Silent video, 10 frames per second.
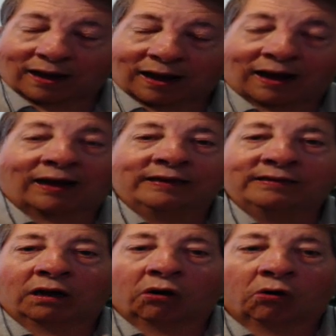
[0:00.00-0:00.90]
I
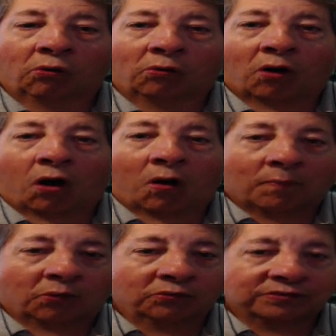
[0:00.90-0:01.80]
know
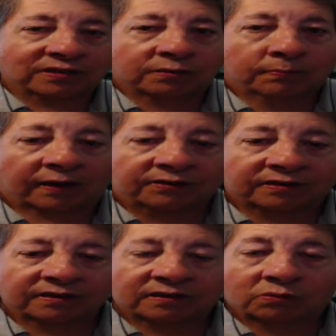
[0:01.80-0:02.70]
almost as
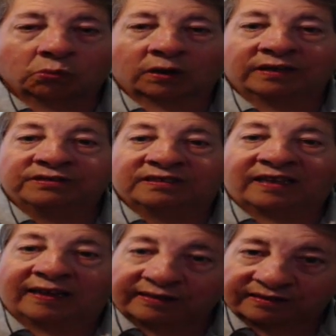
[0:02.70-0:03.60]
much as what a
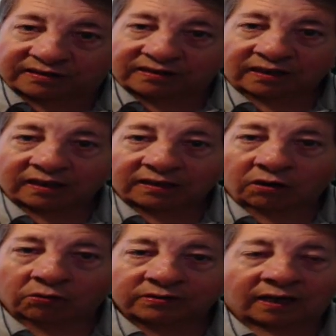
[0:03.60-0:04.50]
dentist
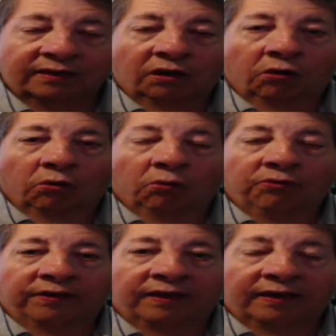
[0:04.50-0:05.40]
knows. I know
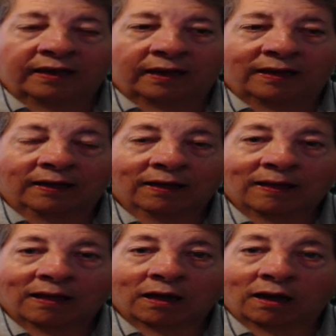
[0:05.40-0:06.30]

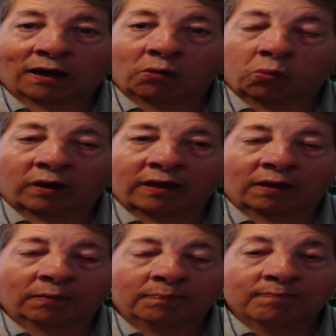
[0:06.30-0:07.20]
what
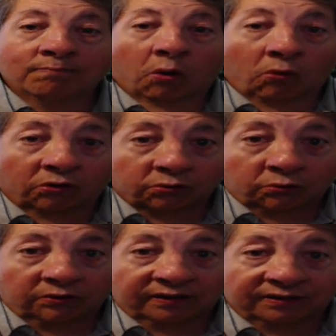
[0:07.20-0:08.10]
a
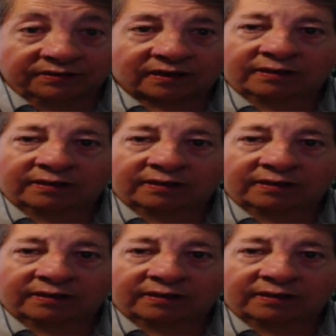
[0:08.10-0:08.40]
molar is.